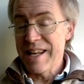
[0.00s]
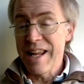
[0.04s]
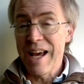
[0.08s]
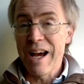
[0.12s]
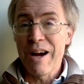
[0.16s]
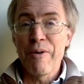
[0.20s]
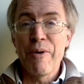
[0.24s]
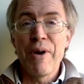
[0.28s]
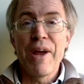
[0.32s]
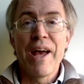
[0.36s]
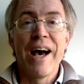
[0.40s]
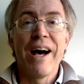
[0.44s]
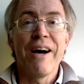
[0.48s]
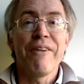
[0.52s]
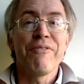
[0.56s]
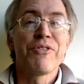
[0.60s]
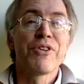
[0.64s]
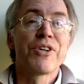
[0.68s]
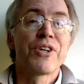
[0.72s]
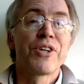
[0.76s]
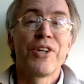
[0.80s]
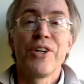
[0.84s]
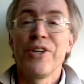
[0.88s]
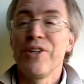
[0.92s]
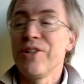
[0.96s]
now we have the
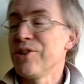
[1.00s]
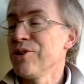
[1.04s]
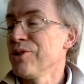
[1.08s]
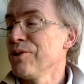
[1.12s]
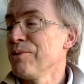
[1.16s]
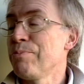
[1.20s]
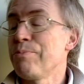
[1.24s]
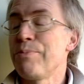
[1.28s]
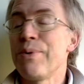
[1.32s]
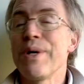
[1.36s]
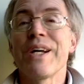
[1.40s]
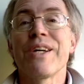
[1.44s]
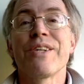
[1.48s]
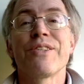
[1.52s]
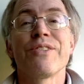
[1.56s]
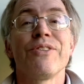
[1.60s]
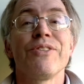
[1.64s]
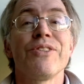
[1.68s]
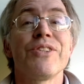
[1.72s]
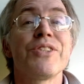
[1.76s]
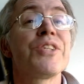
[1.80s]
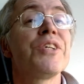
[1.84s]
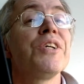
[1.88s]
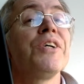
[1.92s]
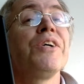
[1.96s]
Google
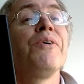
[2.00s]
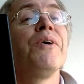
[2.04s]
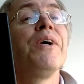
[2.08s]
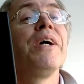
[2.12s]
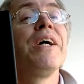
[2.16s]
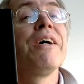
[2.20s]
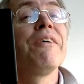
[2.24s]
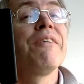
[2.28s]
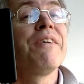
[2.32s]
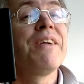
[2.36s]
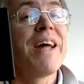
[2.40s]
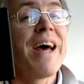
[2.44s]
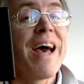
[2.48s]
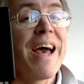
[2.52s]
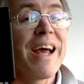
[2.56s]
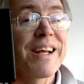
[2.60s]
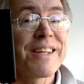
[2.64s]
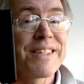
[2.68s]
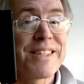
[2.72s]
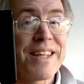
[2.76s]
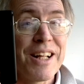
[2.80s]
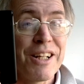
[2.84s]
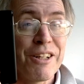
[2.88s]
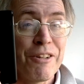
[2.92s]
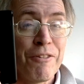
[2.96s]
Pixel 2 here in
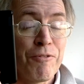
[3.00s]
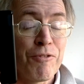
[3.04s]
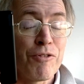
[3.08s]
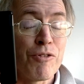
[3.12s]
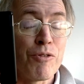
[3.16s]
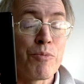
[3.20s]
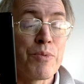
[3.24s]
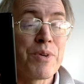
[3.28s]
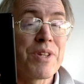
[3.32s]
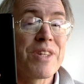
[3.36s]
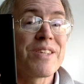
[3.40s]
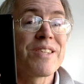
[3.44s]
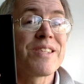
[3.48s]
XL form with a